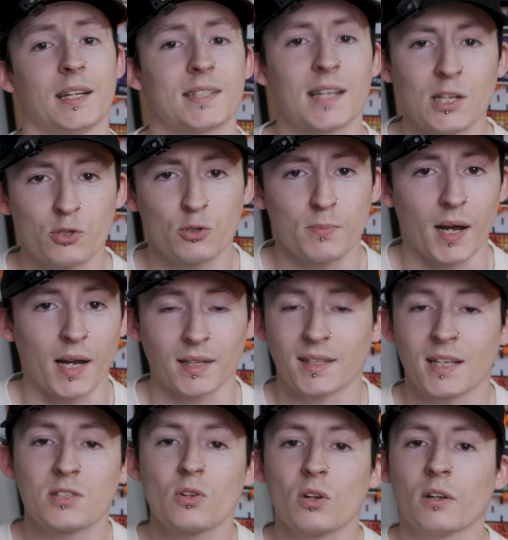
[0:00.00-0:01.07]
essential bag.
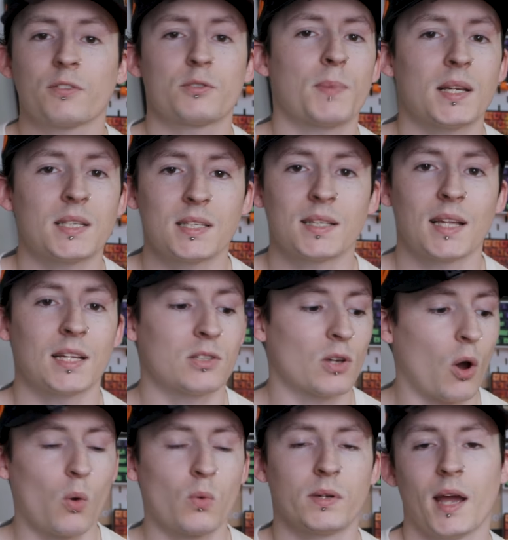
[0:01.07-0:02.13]
There's not enough space in there to
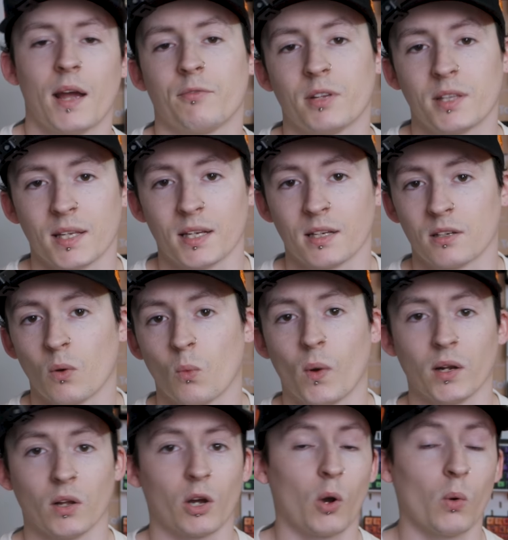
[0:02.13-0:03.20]
hold everything
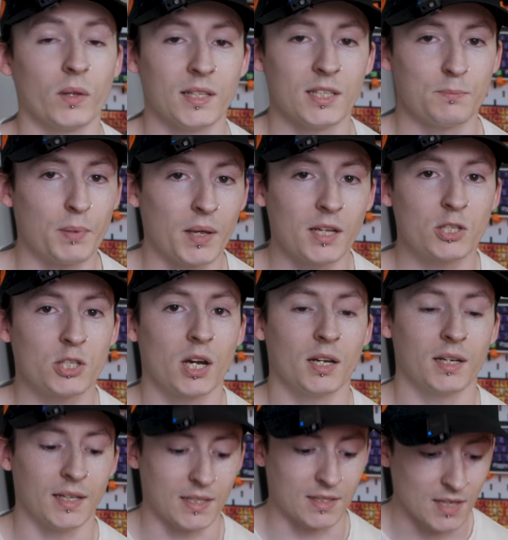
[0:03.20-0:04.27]
when I go on these big
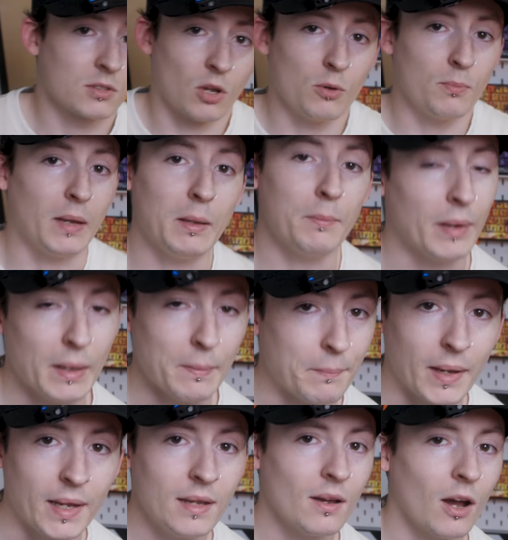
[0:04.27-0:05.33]
journeys. So me being
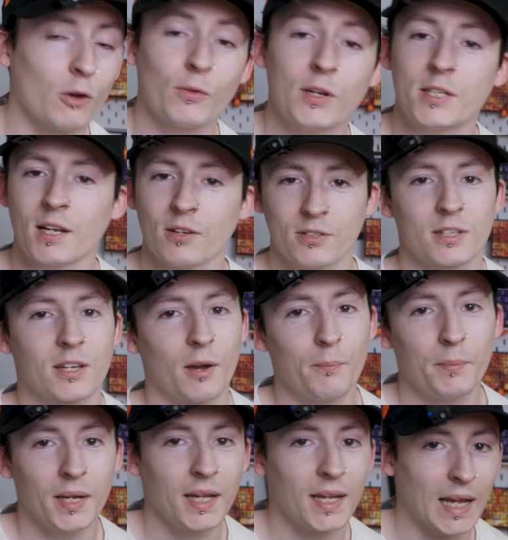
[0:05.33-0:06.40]
me, I reached out to the
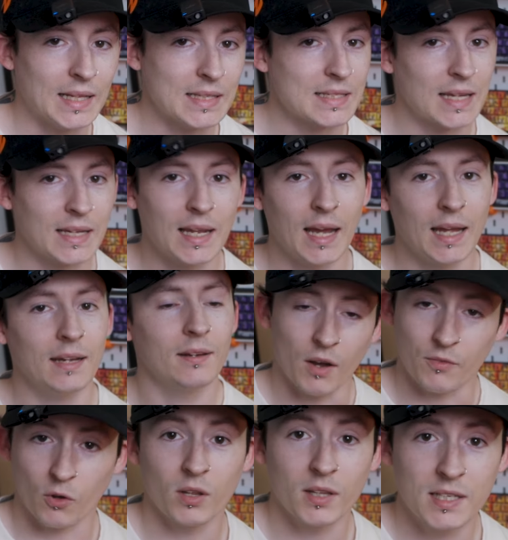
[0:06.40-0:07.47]
company again, said, hey,
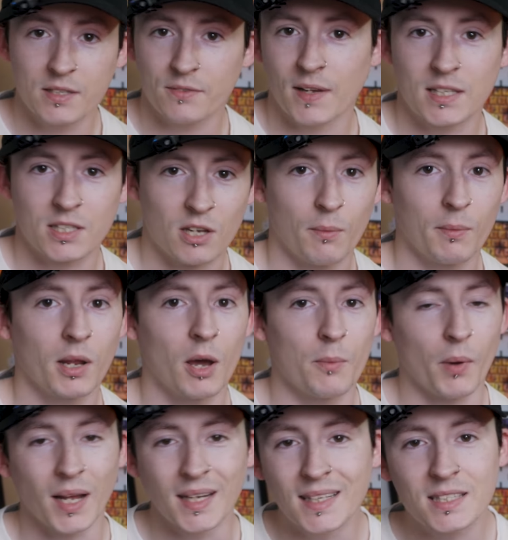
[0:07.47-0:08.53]
I've got these events coming
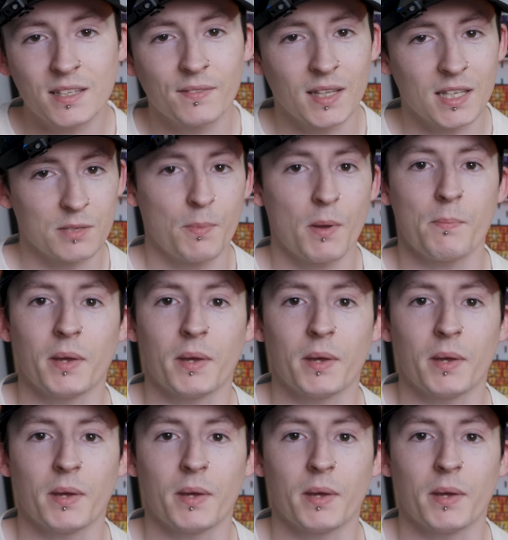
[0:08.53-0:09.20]
up. I need something that's a bit